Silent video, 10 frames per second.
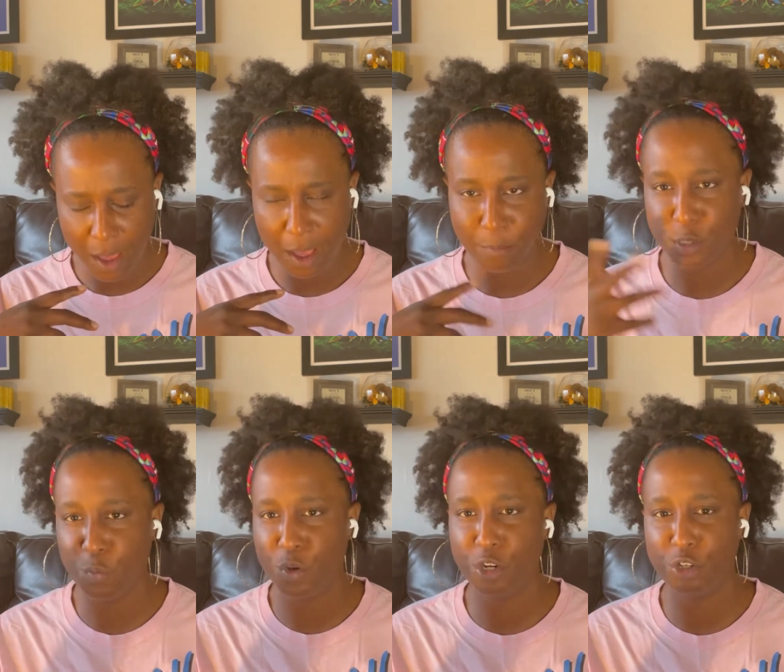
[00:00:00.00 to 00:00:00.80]
So we're
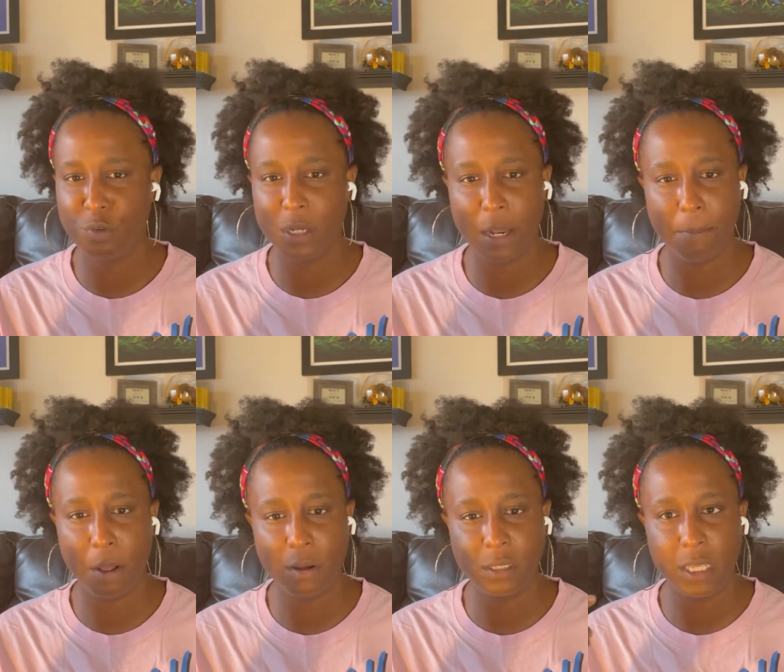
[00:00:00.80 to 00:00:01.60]
gonna do an
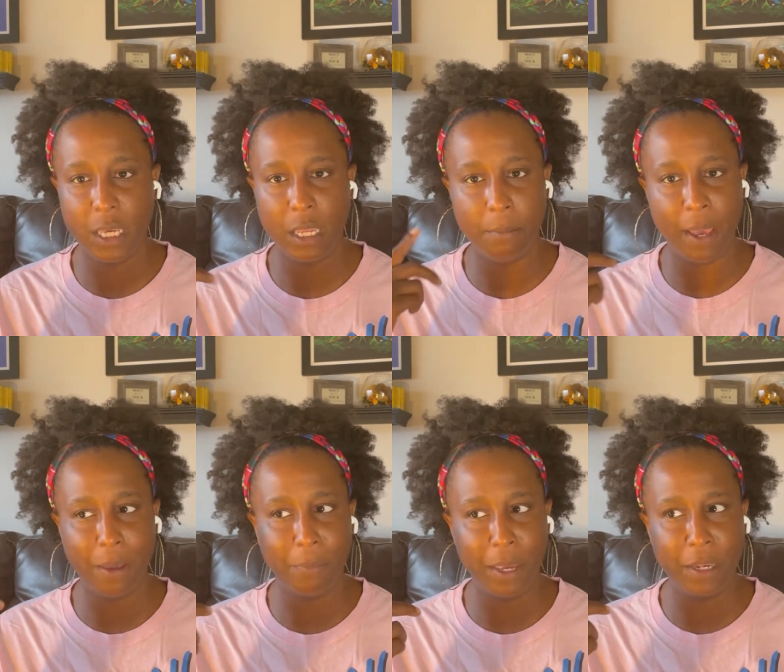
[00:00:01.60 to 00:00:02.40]
unboxing, in my
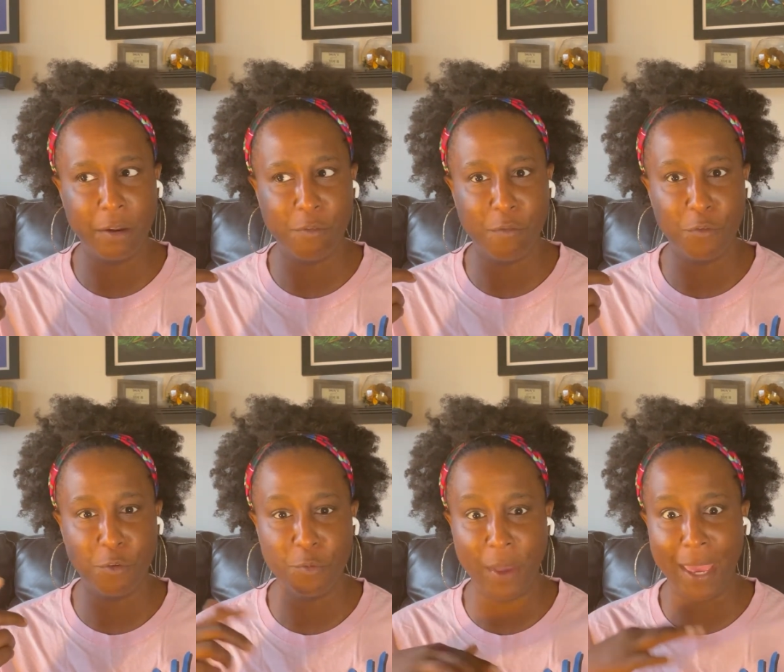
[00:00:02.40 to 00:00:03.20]
opinion, review,
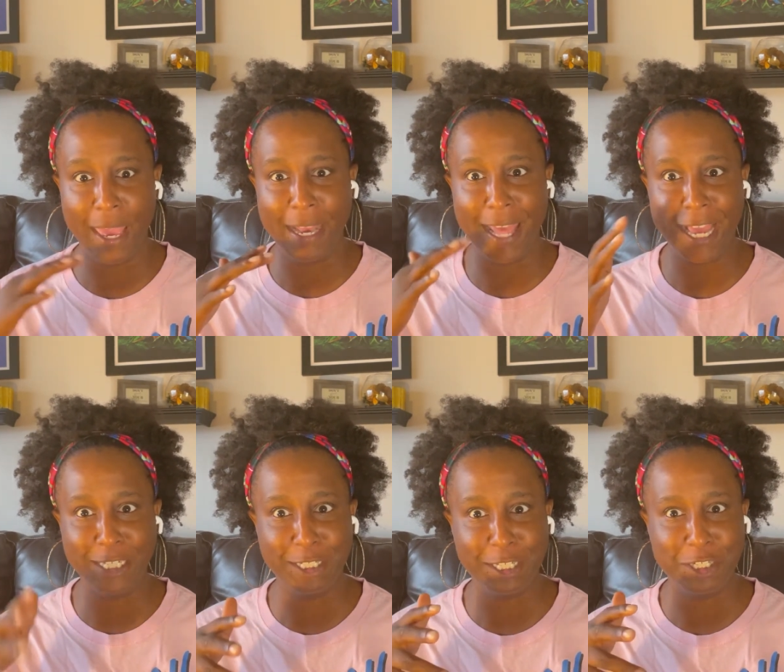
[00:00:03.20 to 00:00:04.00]
and actually
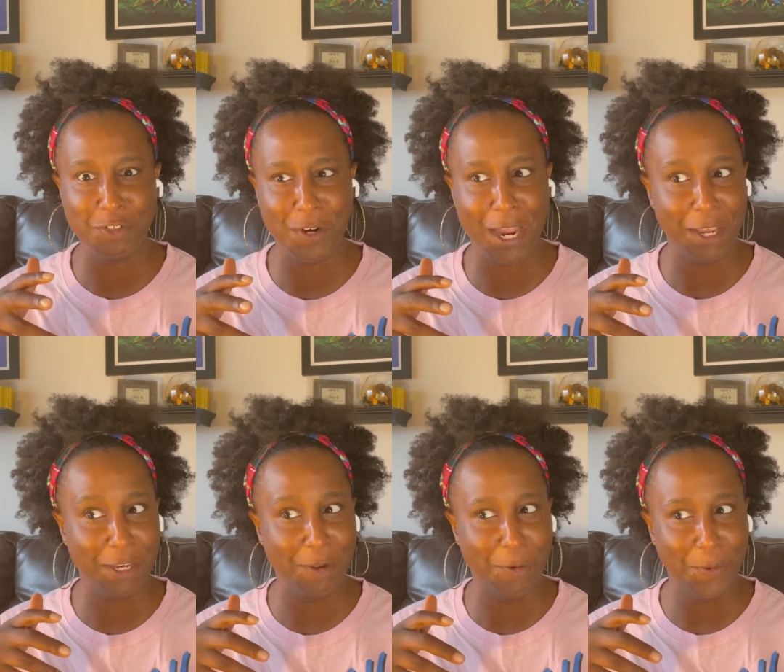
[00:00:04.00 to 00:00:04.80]
try it
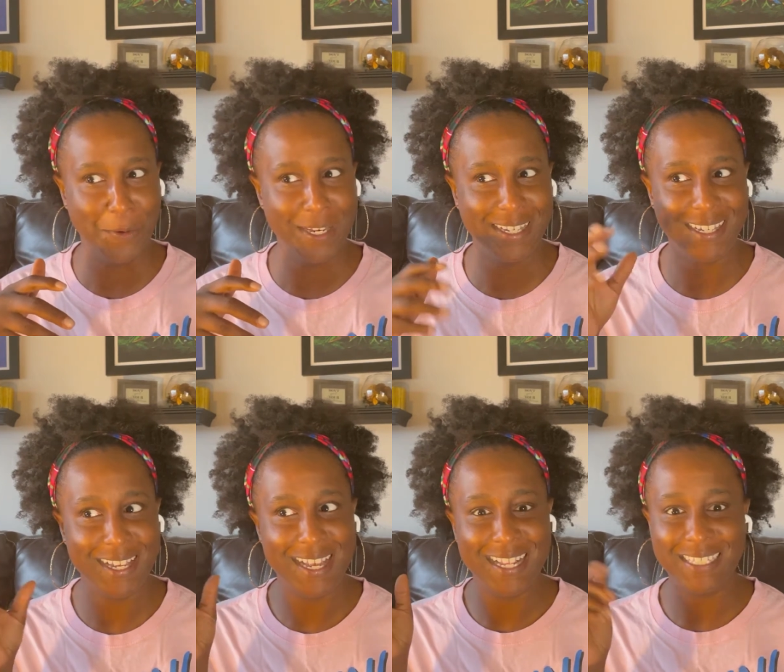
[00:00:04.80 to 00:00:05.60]
on
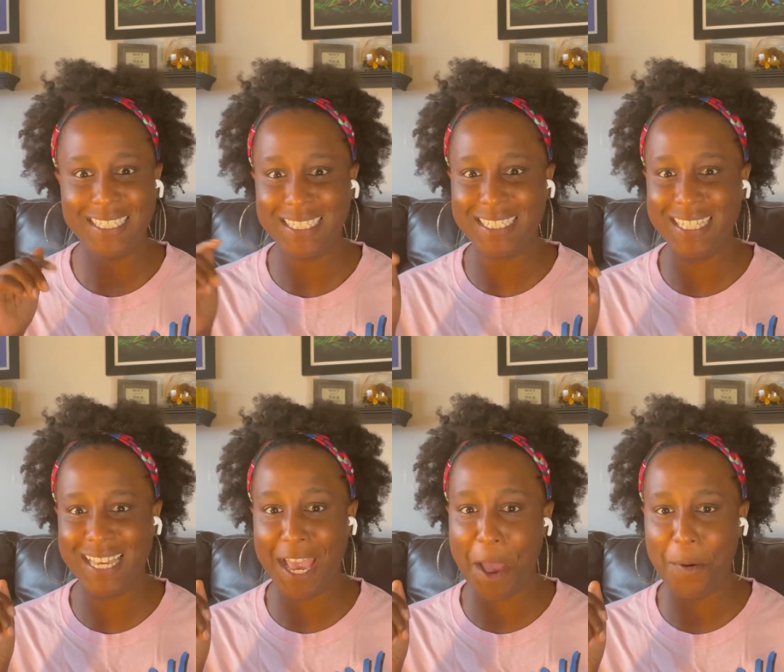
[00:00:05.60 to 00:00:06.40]
to see
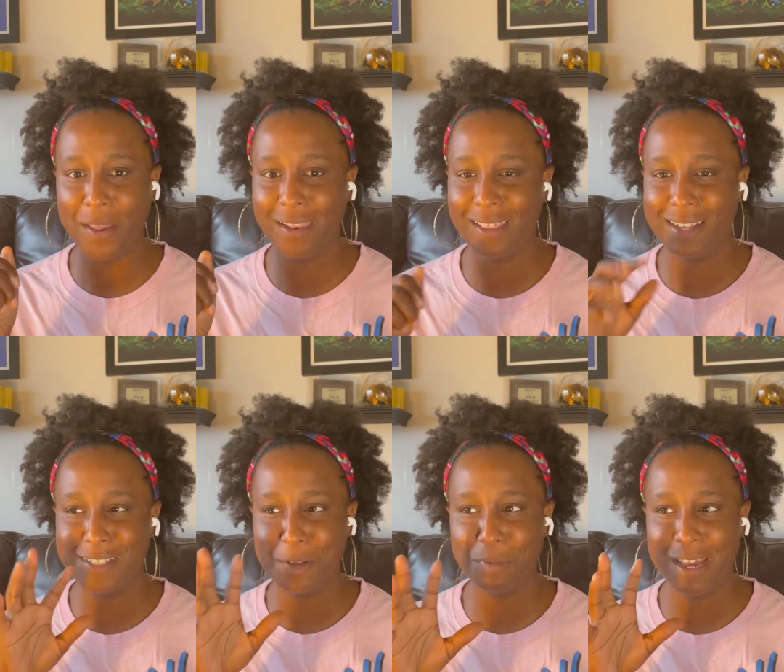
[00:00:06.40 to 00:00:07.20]
how it looks. So I'm
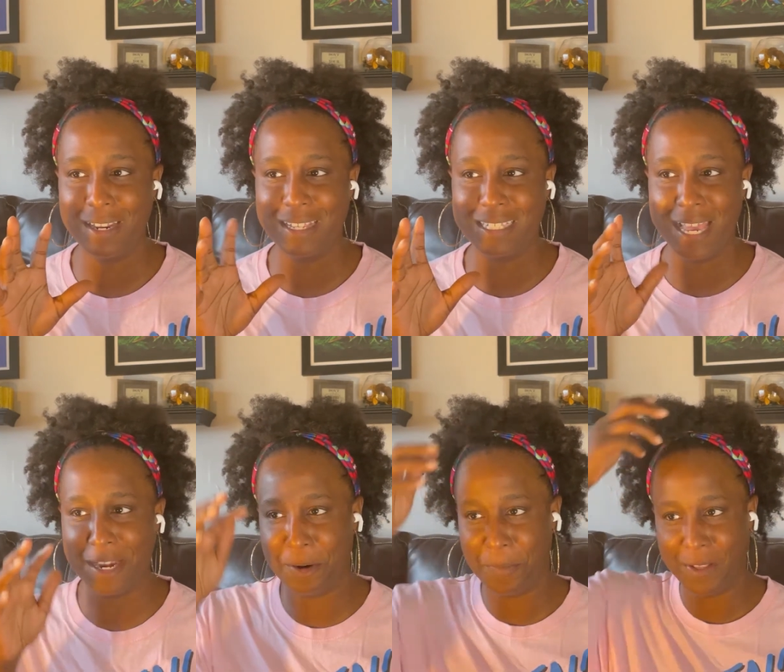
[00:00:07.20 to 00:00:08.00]
kind of excited
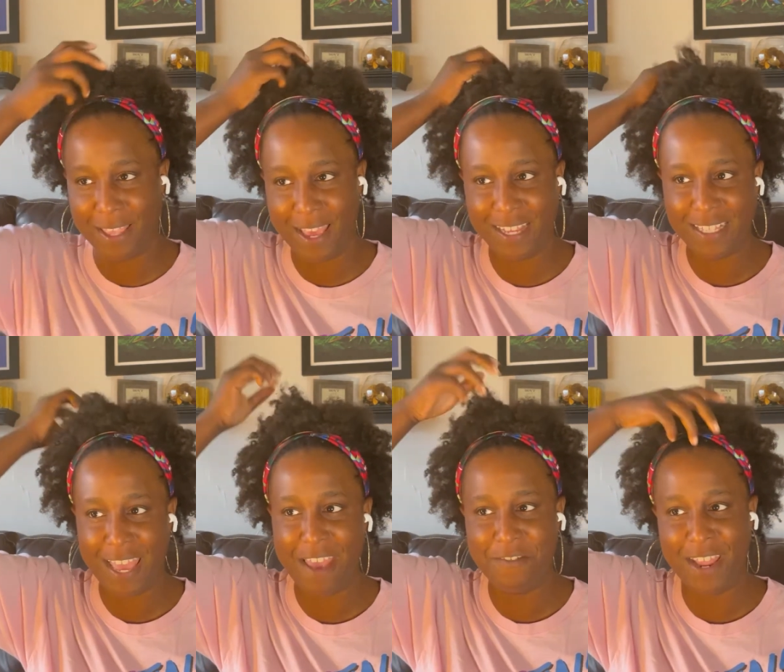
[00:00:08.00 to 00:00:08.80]
about that because I
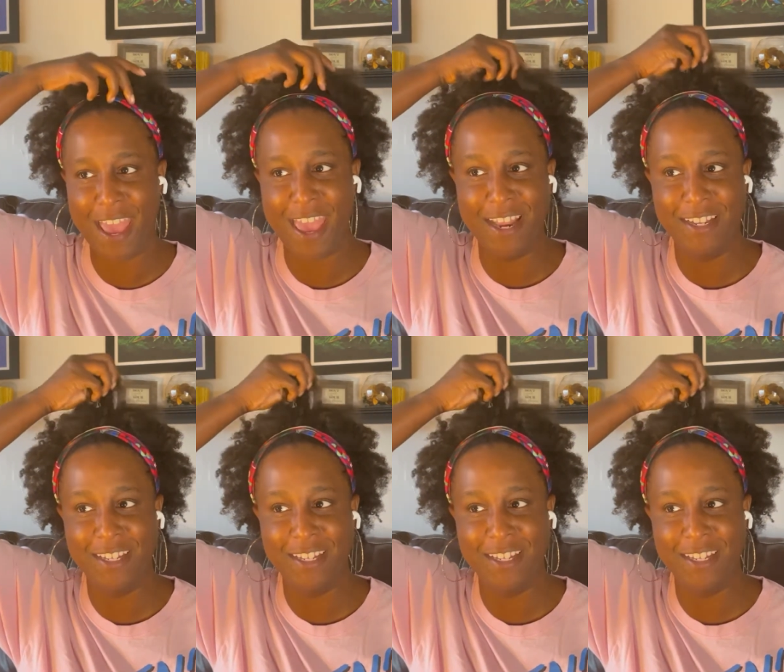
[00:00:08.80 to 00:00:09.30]
haven't had